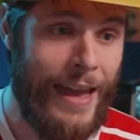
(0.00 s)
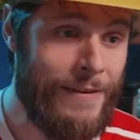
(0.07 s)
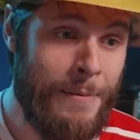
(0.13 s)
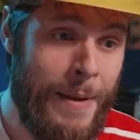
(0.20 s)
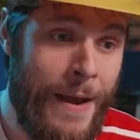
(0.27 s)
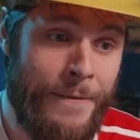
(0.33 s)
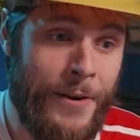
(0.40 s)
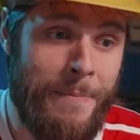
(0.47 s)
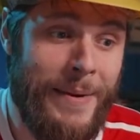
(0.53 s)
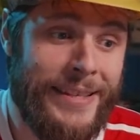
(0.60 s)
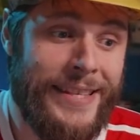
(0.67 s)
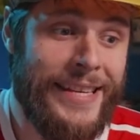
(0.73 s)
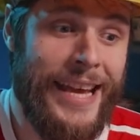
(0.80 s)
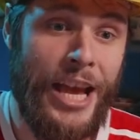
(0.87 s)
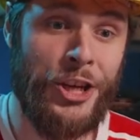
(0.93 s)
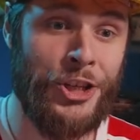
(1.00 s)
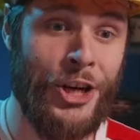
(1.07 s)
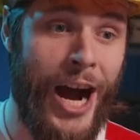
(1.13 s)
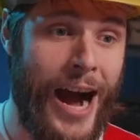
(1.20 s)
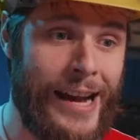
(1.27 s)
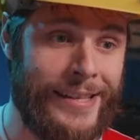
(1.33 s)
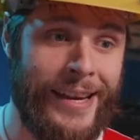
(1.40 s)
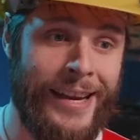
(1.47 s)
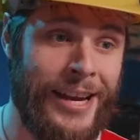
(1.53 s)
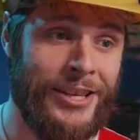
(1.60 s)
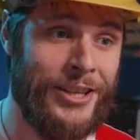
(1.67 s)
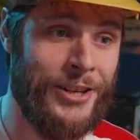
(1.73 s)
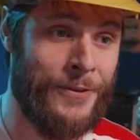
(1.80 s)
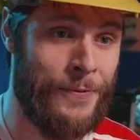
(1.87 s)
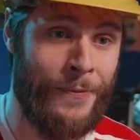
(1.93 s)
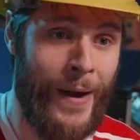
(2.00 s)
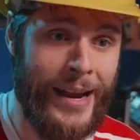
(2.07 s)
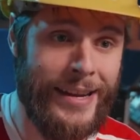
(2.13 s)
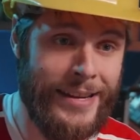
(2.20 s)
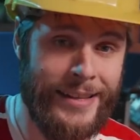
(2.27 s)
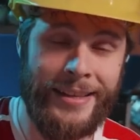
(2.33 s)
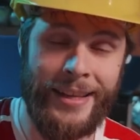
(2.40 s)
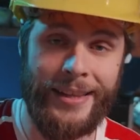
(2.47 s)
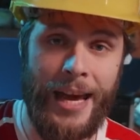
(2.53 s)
If I'm ever missing a shot, I can just find it in the